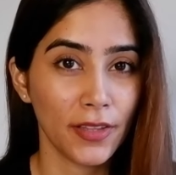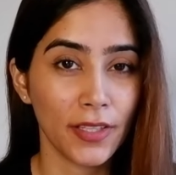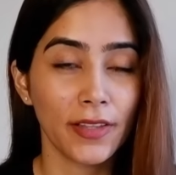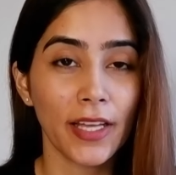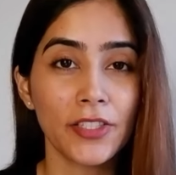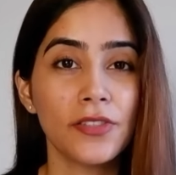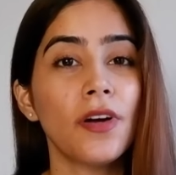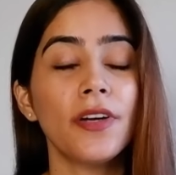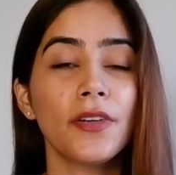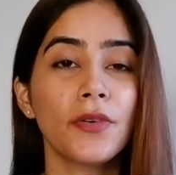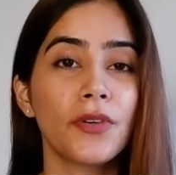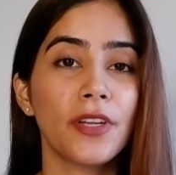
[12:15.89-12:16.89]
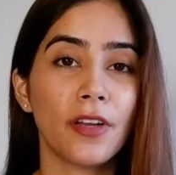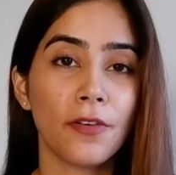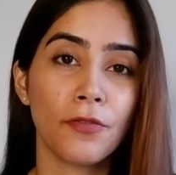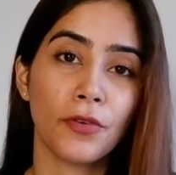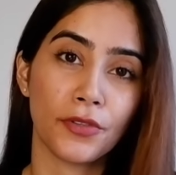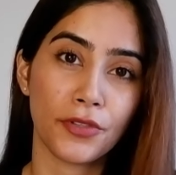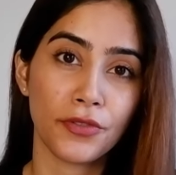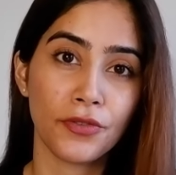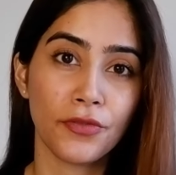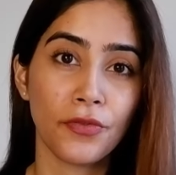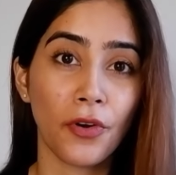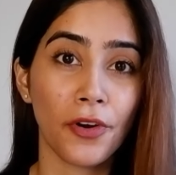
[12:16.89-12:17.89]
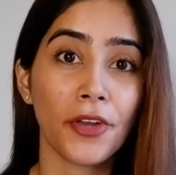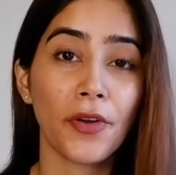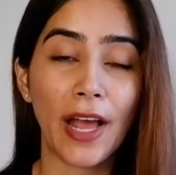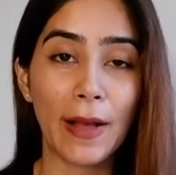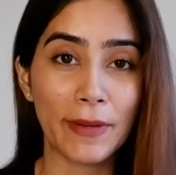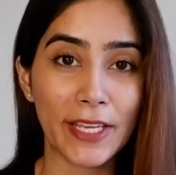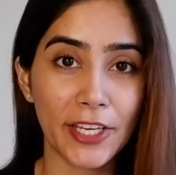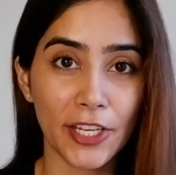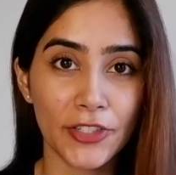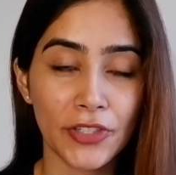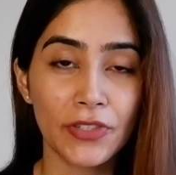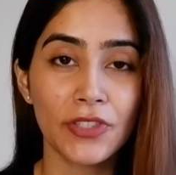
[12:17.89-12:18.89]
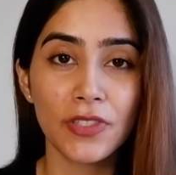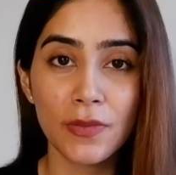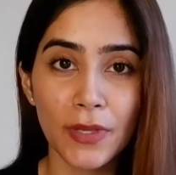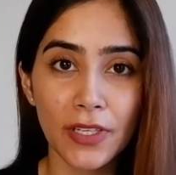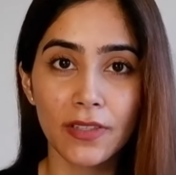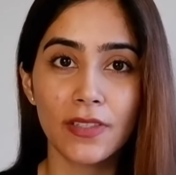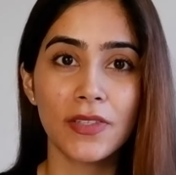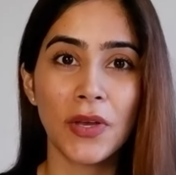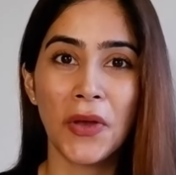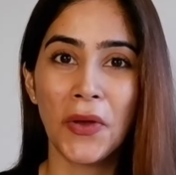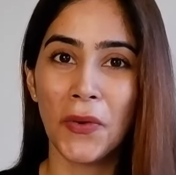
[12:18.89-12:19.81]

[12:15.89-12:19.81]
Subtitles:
then that's not a good enough photo shoot for your application, just because